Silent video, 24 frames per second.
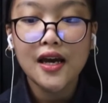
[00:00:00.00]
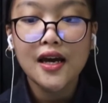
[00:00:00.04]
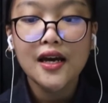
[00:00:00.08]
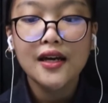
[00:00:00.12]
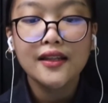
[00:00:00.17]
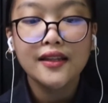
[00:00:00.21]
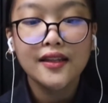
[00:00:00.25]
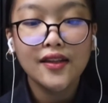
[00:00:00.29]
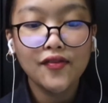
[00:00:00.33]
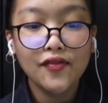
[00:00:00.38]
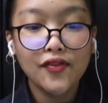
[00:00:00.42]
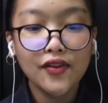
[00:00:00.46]

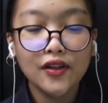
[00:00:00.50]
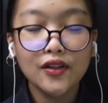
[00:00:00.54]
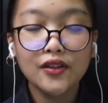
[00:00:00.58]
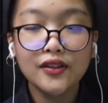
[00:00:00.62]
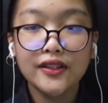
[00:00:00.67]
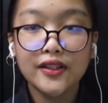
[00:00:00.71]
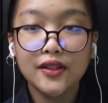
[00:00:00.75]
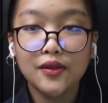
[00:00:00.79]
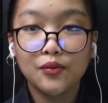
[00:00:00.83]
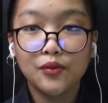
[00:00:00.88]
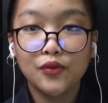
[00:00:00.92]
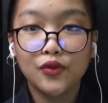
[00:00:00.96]

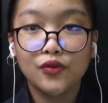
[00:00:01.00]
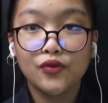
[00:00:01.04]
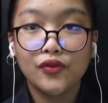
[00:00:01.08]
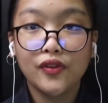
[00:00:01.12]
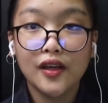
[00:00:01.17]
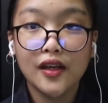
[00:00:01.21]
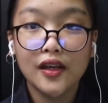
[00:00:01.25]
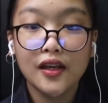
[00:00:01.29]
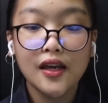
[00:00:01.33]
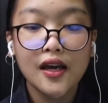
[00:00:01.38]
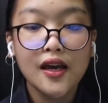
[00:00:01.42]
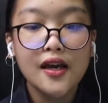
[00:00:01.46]
difficulty
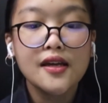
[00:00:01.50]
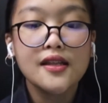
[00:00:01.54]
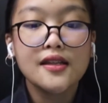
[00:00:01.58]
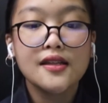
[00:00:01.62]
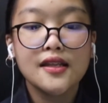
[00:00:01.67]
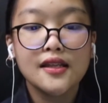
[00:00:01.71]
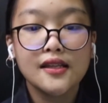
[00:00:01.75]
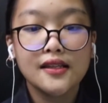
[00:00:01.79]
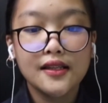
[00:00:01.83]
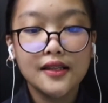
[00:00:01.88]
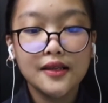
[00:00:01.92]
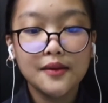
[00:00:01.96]
moving,
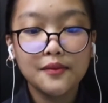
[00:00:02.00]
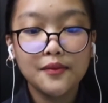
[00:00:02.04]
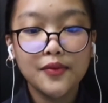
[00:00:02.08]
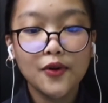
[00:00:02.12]
the limb